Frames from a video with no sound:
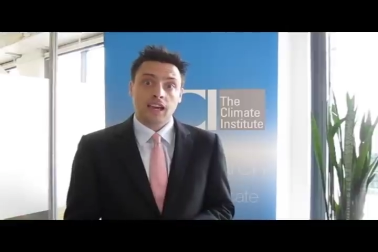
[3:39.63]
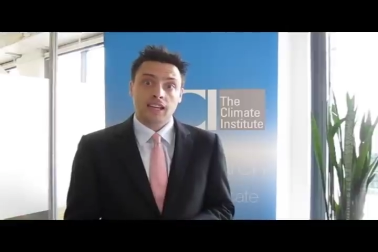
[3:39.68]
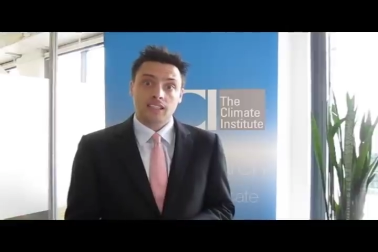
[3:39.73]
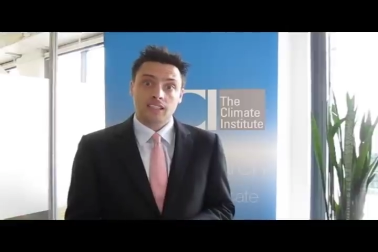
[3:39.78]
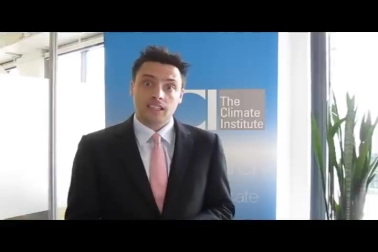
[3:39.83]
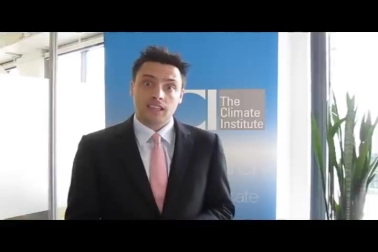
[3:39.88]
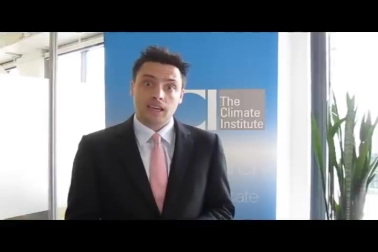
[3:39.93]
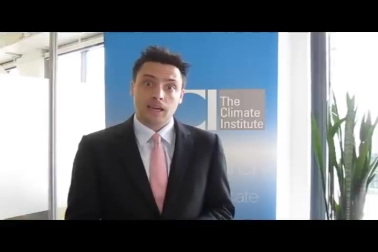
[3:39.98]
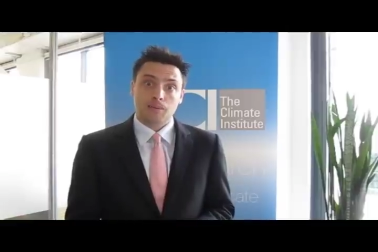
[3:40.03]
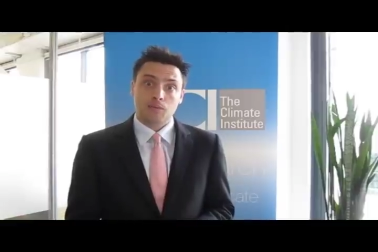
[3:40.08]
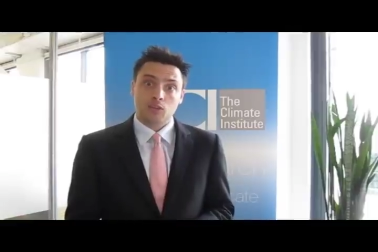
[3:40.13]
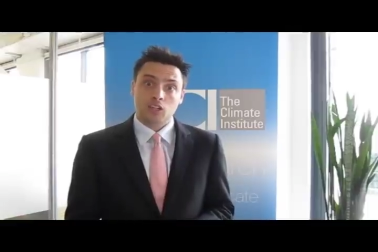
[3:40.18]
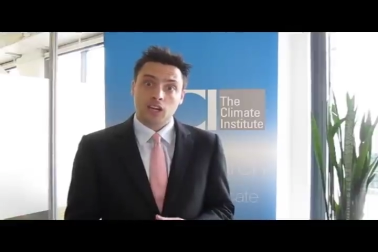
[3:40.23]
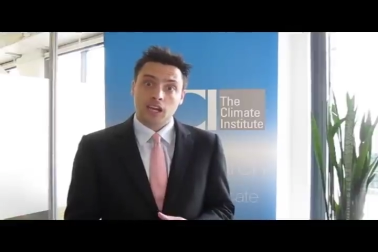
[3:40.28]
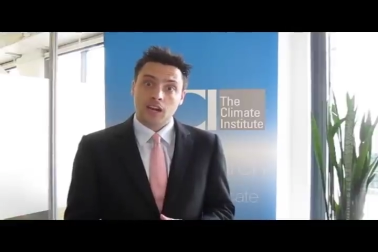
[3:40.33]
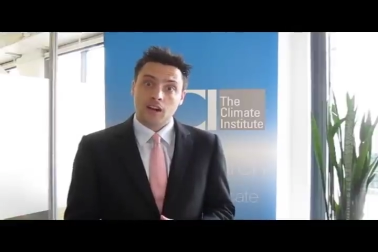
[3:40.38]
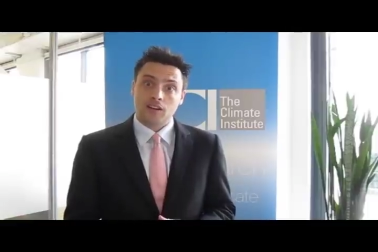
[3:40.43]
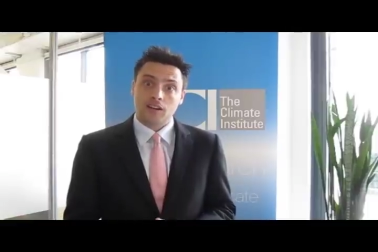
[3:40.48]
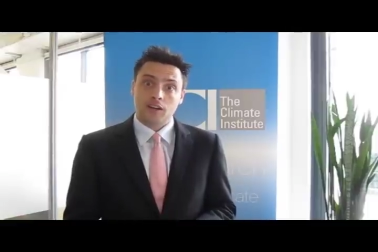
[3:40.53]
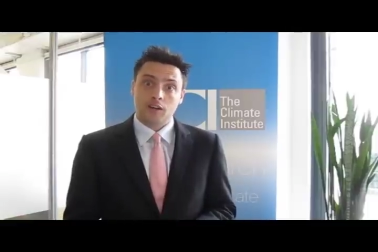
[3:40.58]
and to capture
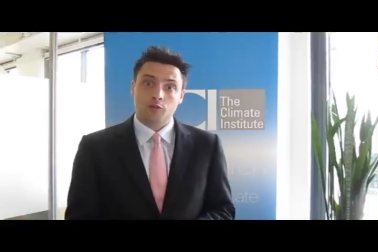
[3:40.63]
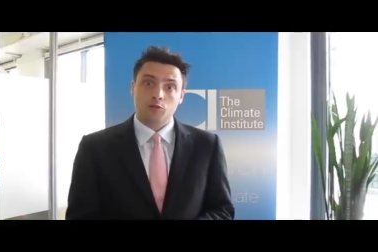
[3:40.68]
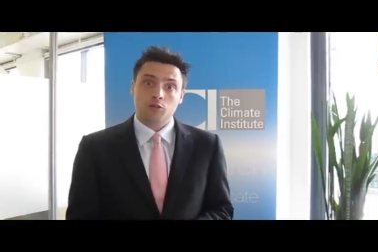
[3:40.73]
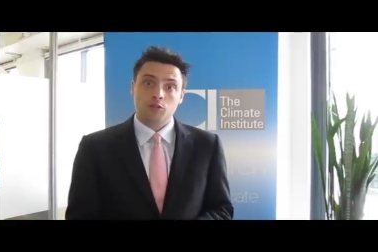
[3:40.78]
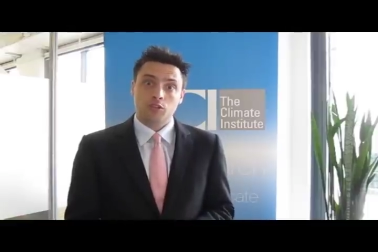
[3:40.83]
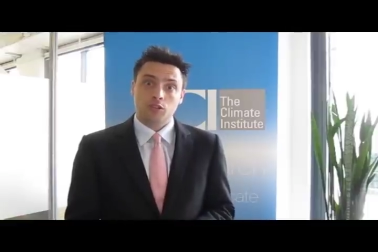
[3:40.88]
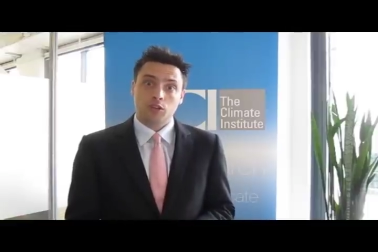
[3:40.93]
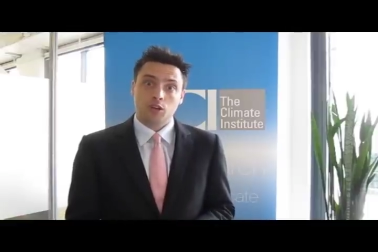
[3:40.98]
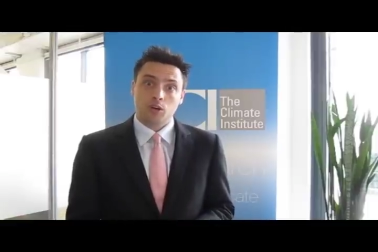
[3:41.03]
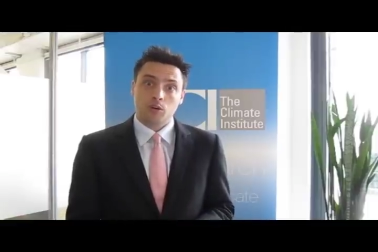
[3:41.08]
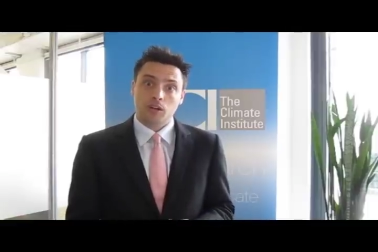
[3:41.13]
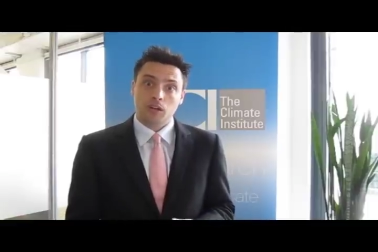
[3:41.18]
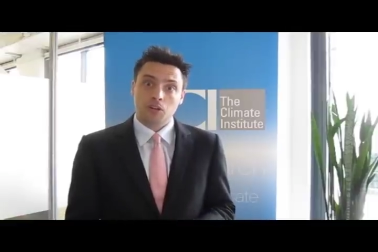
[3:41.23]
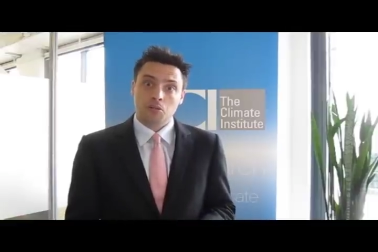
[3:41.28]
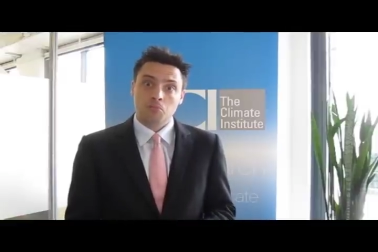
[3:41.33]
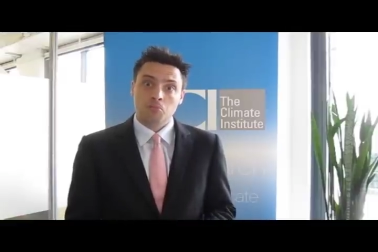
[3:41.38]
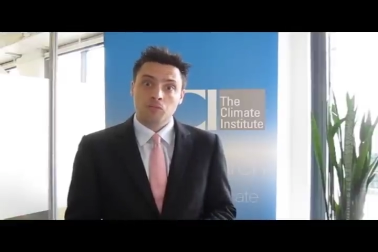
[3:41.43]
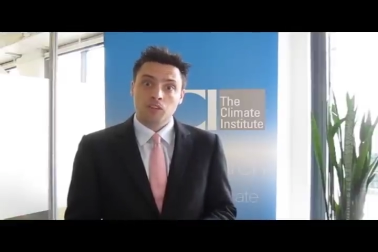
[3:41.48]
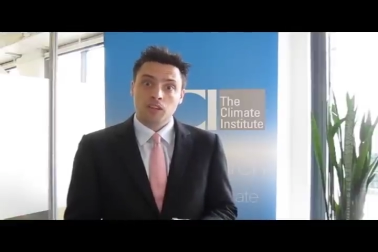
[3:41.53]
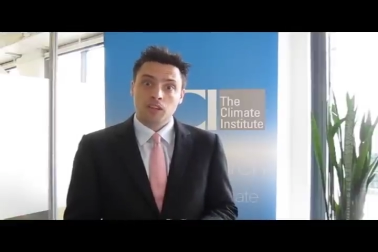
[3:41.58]
how countries are
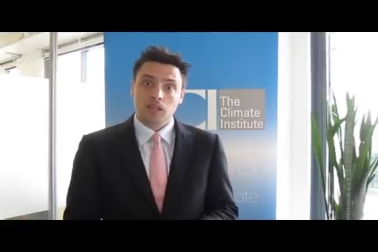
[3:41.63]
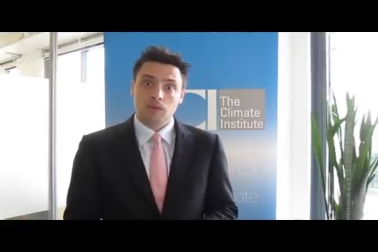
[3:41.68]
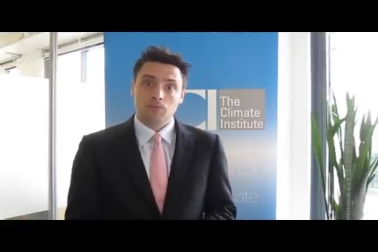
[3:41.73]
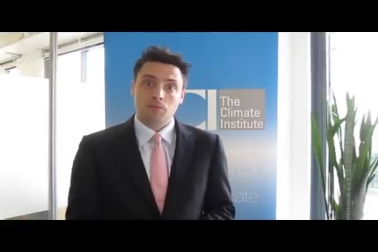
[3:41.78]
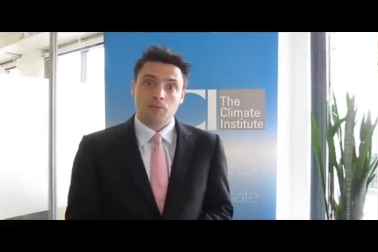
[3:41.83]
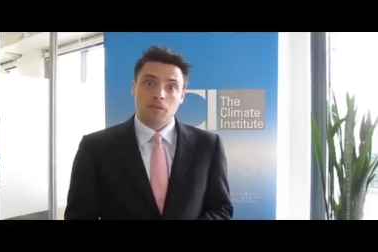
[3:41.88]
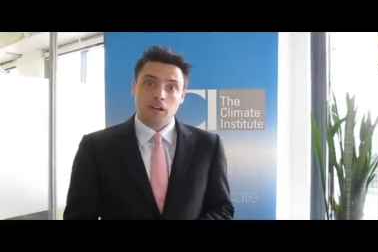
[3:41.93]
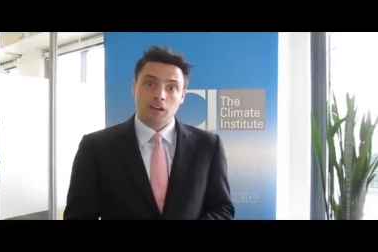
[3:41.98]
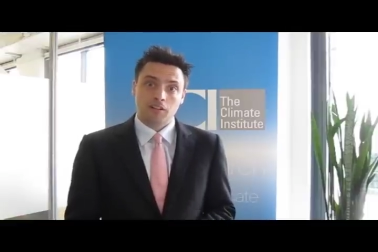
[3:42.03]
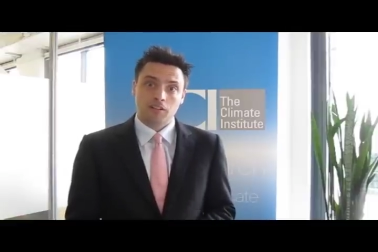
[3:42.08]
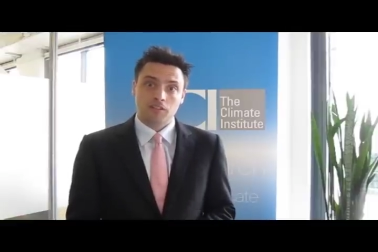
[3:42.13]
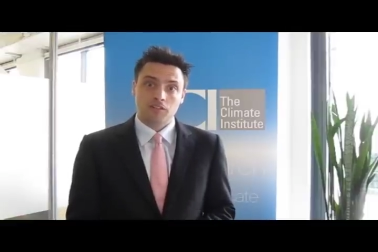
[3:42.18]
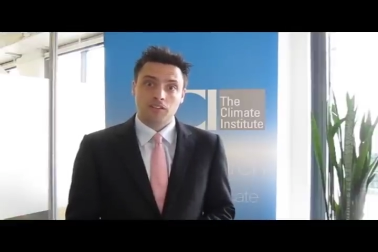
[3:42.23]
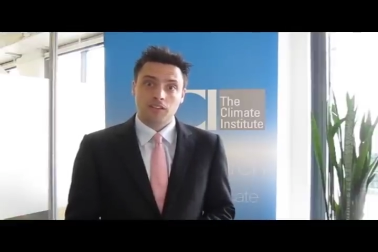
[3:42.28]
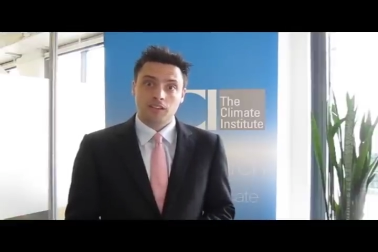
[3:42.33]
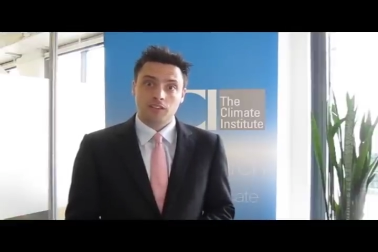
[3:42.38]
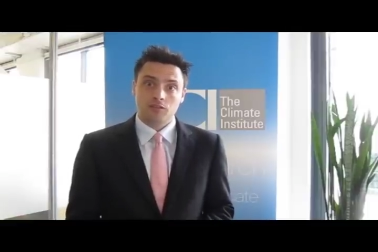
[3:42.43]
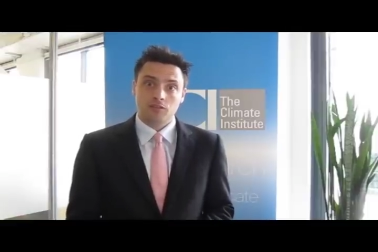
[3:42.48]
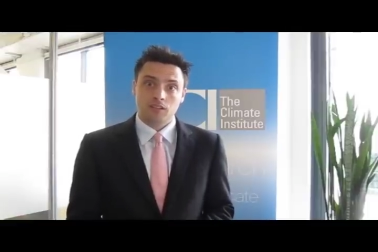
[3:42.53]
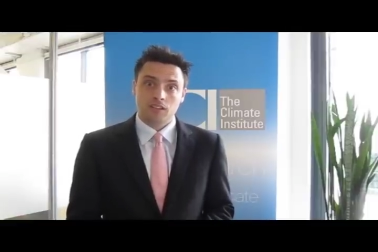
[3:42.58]
going in preparing for
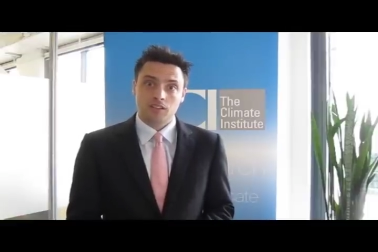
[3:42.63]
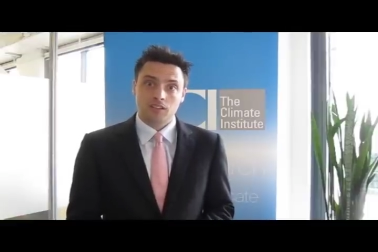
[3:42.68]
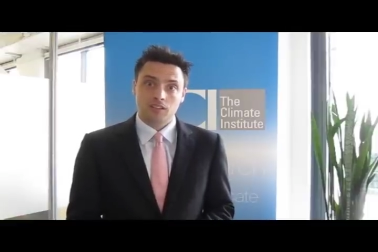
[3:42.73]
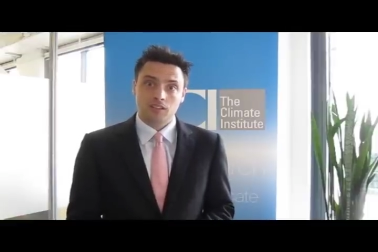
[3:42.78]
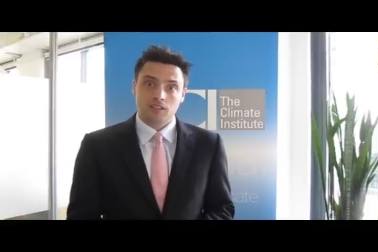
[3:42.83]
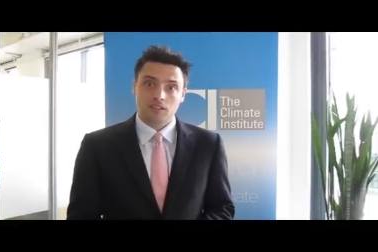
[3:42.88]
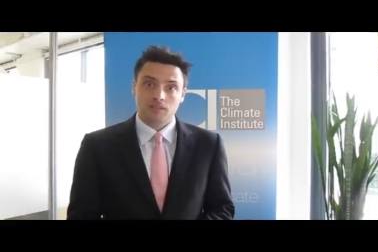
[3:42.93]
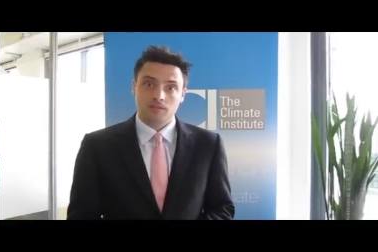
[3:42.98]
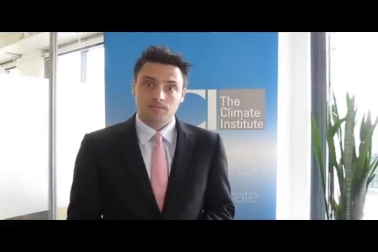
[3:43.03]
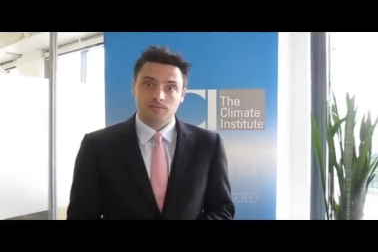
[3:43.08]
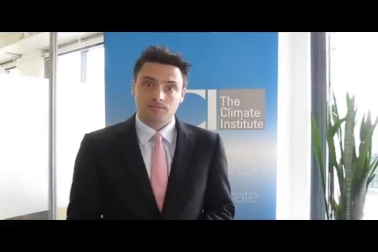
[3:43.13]
this transition.